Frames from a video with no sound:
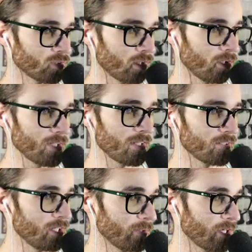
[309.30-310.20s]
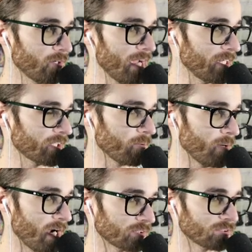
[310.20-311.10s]
Oh yeah, here we go. Hey, come
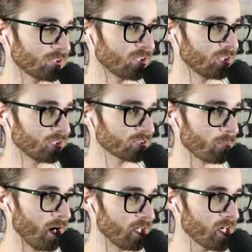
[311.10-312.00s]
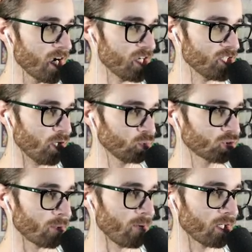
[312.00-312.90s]
here! Come here! Hey you,
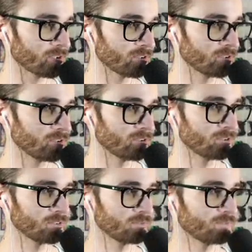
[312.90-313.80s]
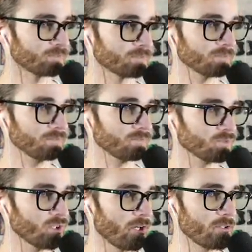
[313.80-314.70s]
come here!
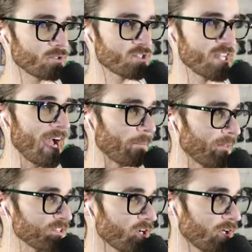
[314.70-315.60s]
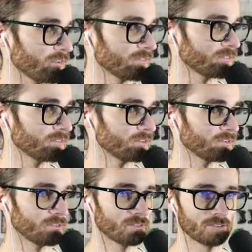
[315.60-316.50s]
Oh, you just zap, that's all?
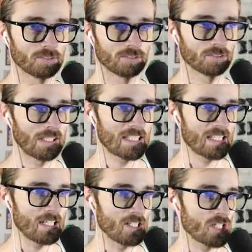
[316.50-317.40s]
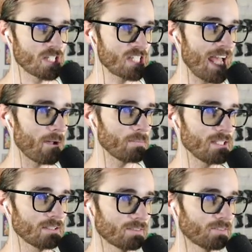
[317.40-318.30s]
That's it? You just zap me?